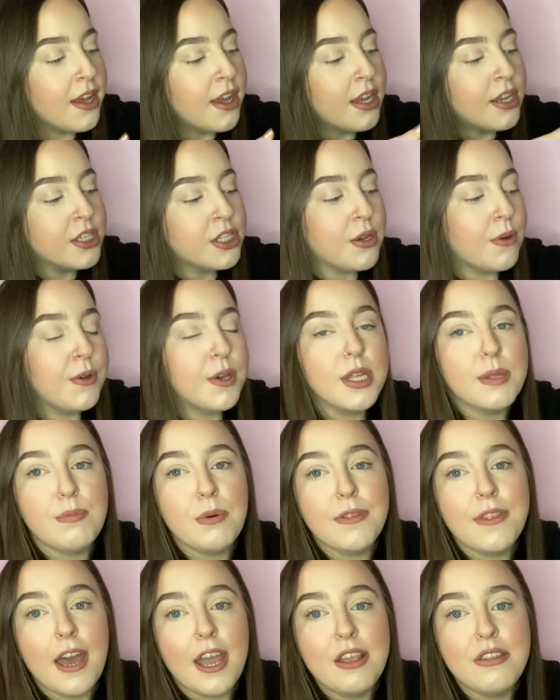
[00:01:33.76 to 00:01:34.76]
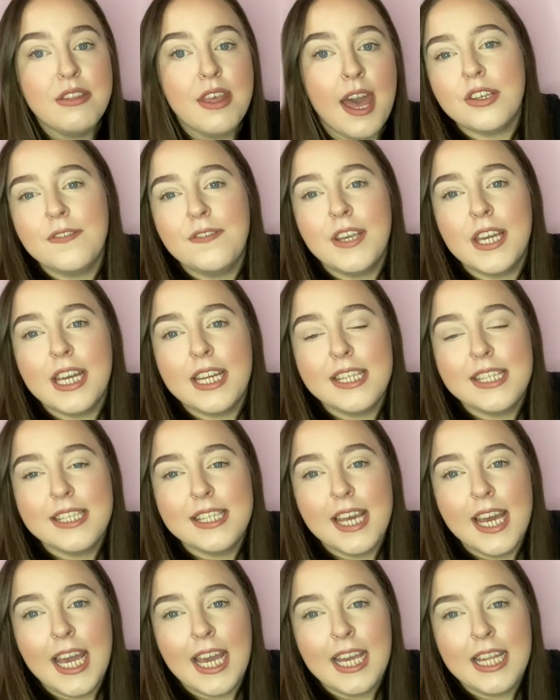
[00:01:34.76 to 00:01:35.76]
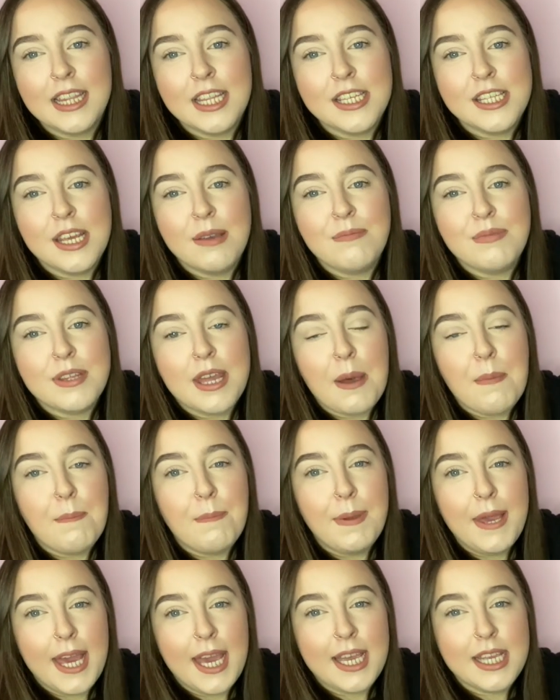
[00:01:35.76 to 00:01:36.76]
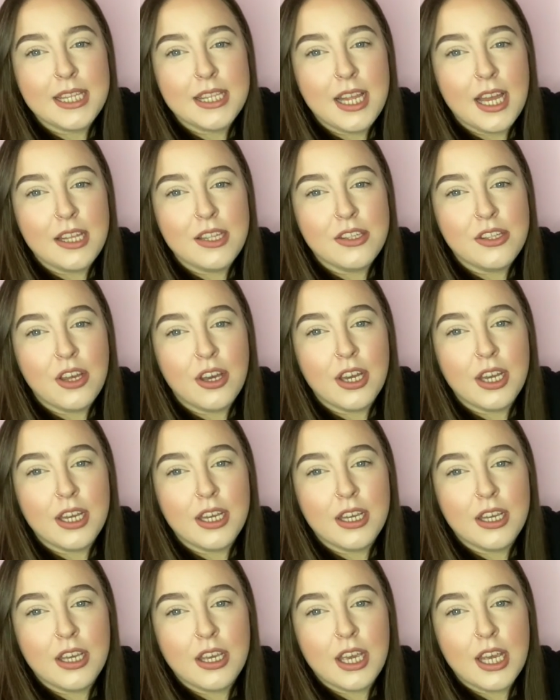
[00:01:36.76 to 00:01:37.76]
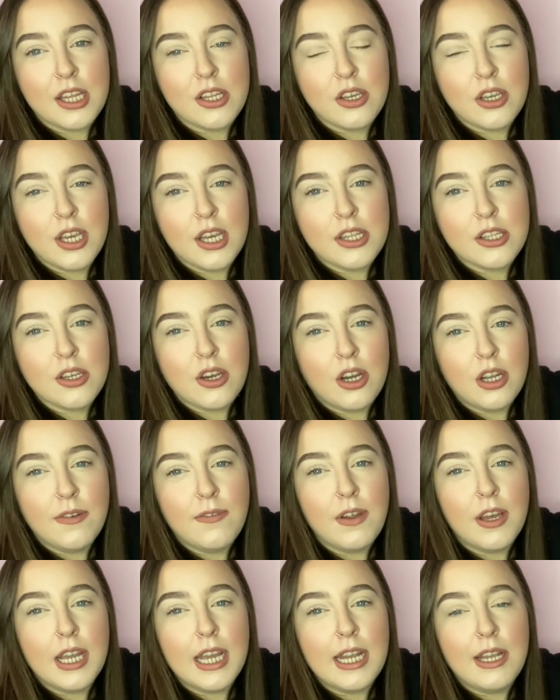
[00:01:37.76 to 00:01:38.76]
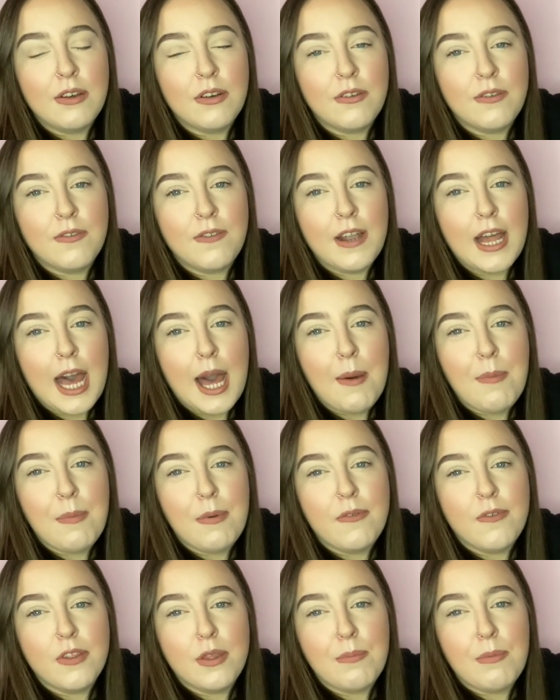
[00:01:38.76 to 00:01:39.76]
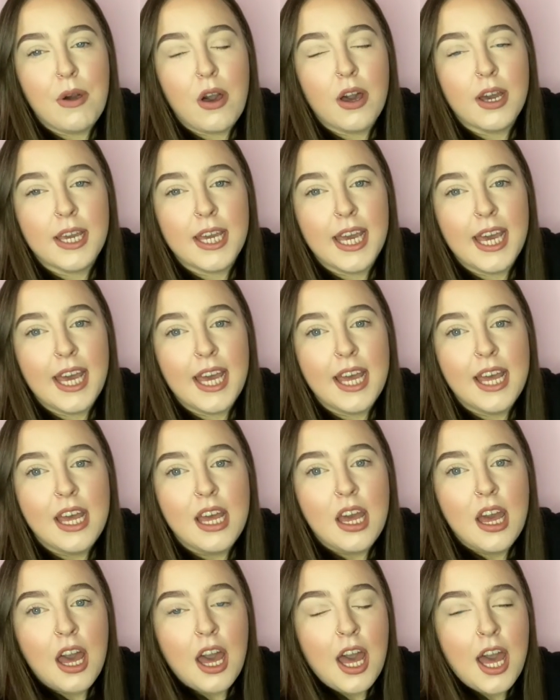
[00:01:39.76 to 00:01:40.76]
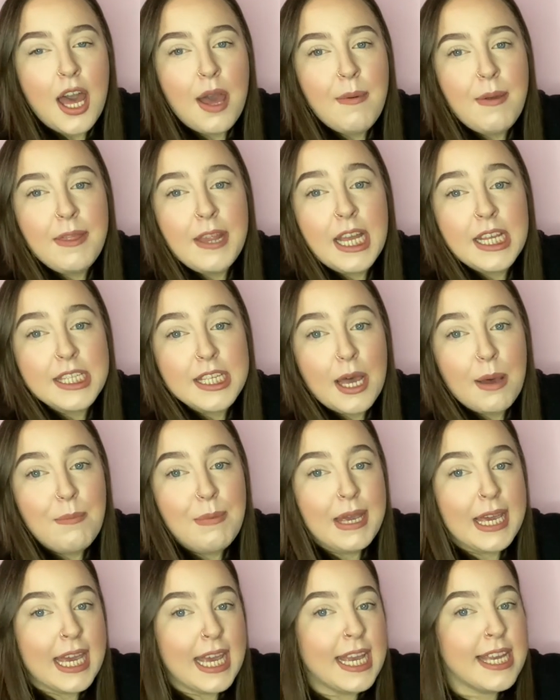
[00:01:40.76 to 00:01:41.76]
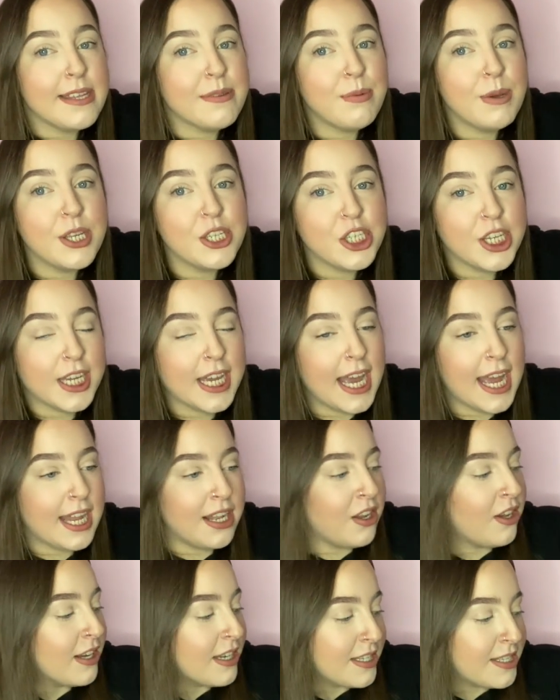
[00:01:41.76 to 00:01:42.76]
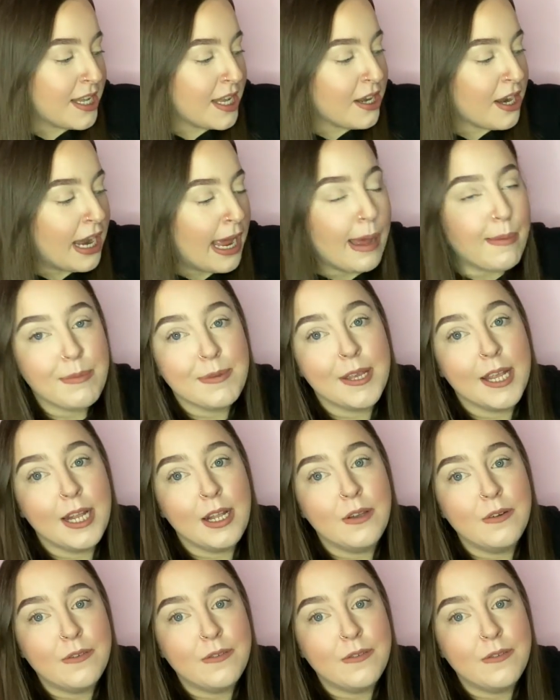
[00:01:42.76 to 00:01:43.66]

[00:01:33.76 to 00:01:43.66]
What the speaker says: So I always put that in there. As you can see, the zip's that big, that's like it's kind of like a little flap for the pocket. And that's how big it is, which again, like I said, I absolutely love